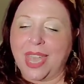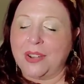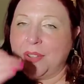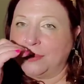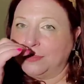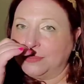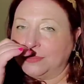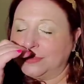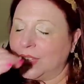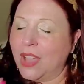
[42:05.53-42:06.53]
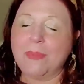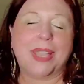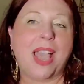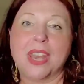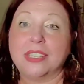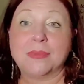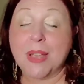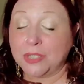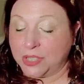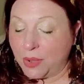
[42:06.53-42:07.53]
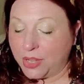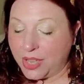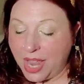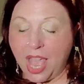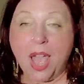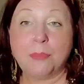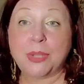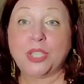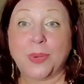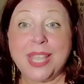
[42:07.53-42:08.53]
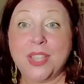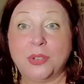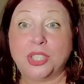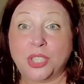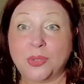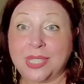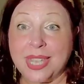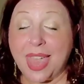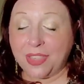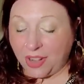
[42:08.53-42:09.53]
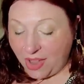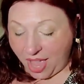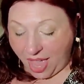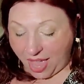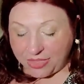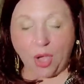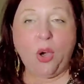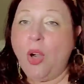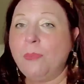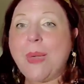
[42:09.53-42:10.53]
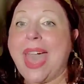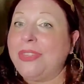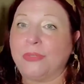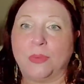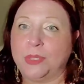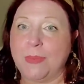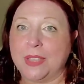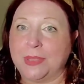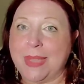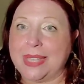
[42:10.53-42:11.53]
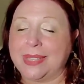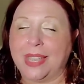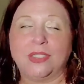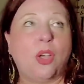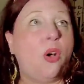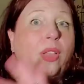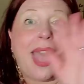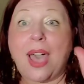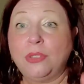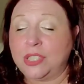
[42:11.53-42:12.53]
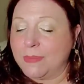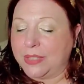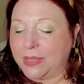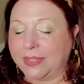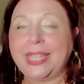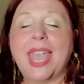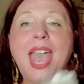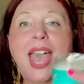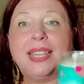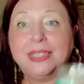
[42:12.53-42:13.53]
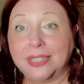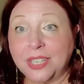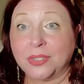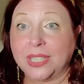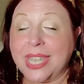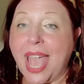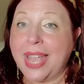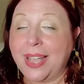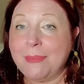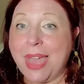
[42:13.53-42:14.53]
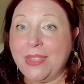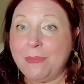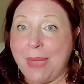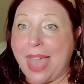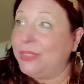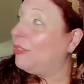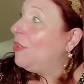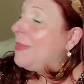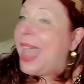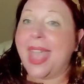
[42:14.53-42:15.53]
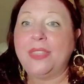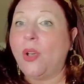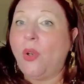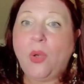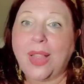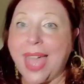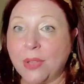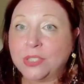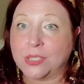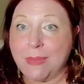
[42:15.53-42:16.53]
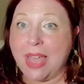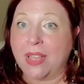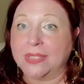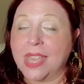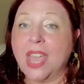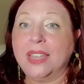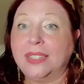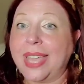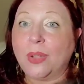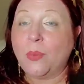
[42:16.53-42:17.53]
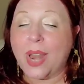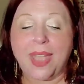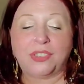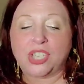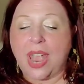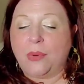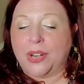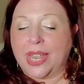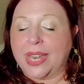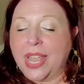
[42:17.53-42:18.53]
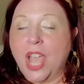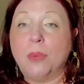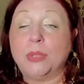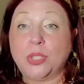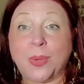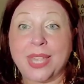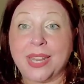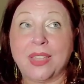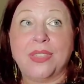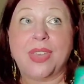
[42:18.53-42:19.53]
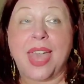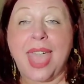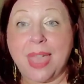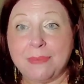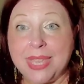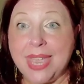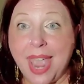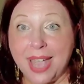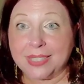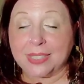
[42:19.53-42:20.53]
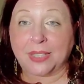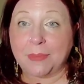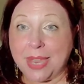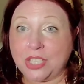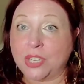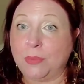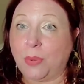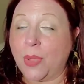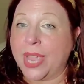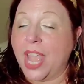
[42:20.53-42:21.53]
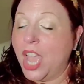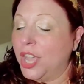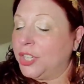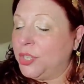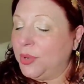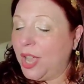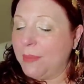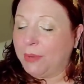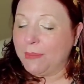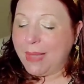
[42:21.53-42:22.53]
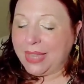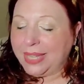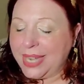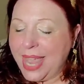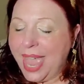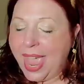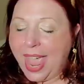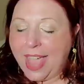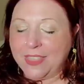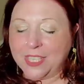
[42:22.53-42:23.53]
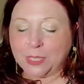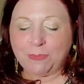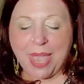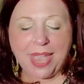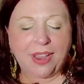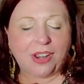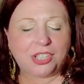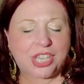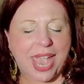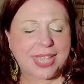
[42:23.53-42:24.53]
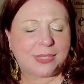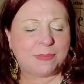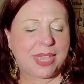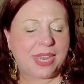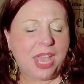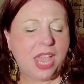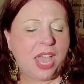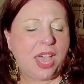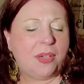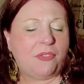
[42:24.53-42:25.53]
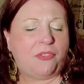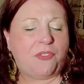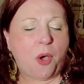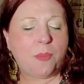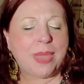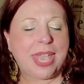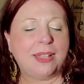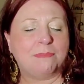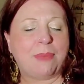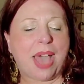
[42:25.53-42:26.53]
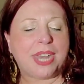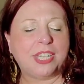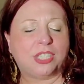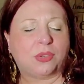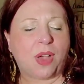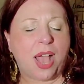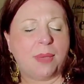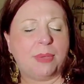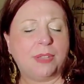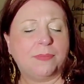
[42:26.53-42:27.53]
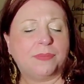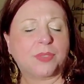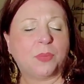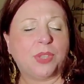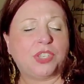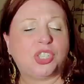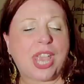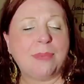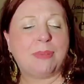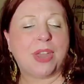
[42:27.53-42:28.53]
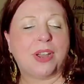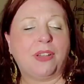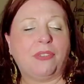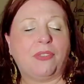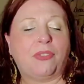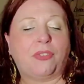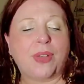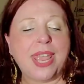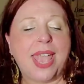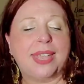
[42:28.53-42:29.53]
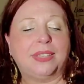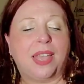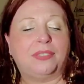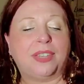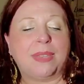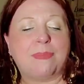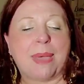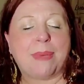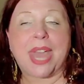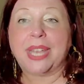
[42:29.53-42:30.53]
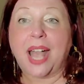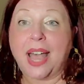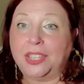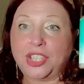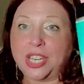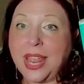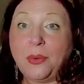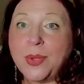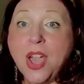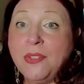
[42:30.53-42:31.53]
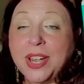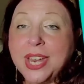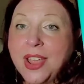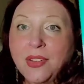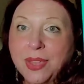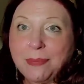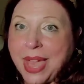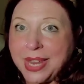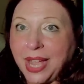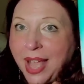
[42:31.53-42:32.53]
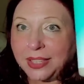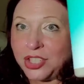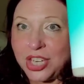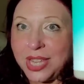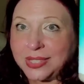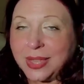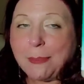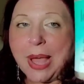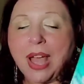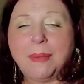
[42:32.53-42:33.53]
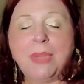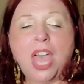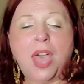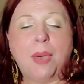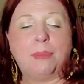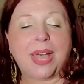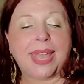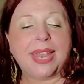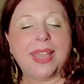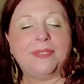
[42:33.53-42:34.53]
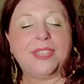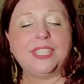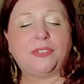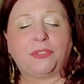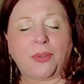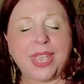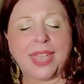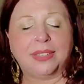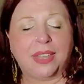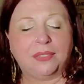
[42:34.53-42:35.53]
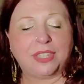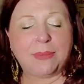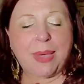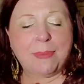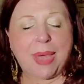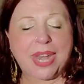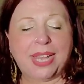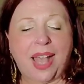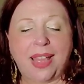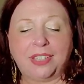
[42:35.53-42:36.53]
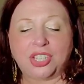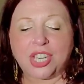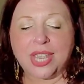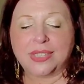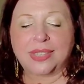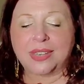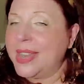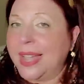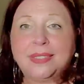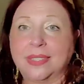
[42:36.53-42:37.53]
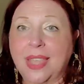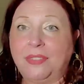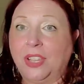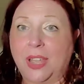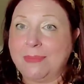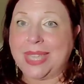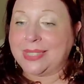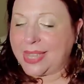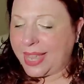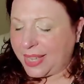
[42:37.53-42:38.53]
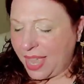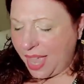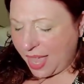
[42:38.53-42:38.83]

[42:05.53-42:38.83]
I don't know. Oh my God, it smells so good. Between those two together, the whole bathroom smells amazing. The whole house smells it. Like literally, I come out of the bathroom and the whole house smells like what I've showered in between the ME exclamation point cucumber melon and this pear jasmine foaming body scrub with shea butter free and lovely by Bodycology. Now we already know that Bodycology is the bomb, but this free and lovely by Bodycology is next level amazing.